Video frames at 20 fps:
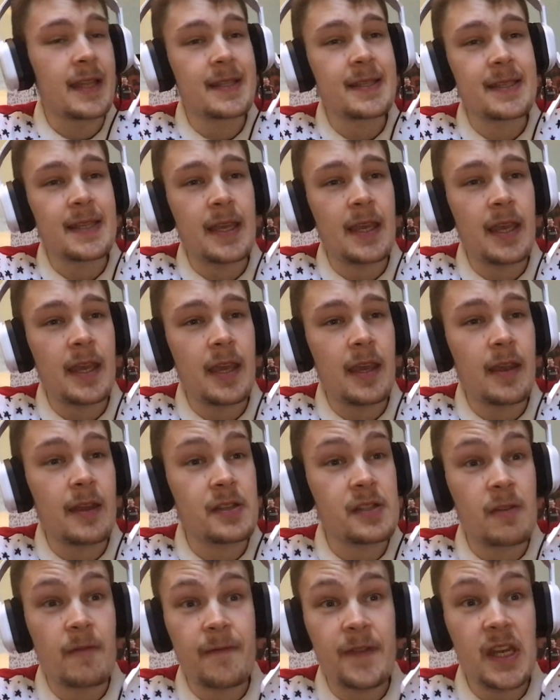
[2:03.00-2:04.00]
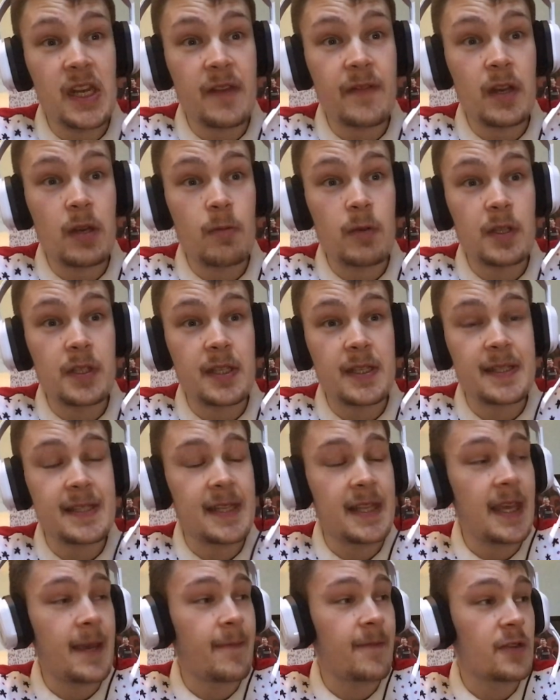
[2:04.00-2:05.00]
So very, very well done
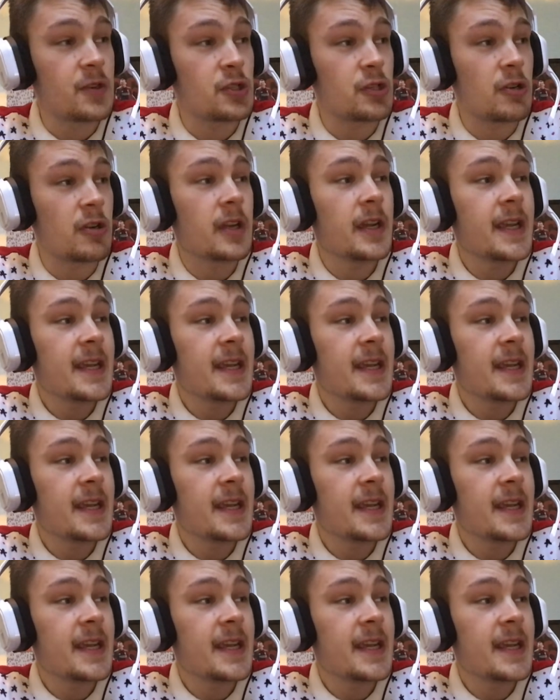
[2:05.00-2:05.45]
to them for sure.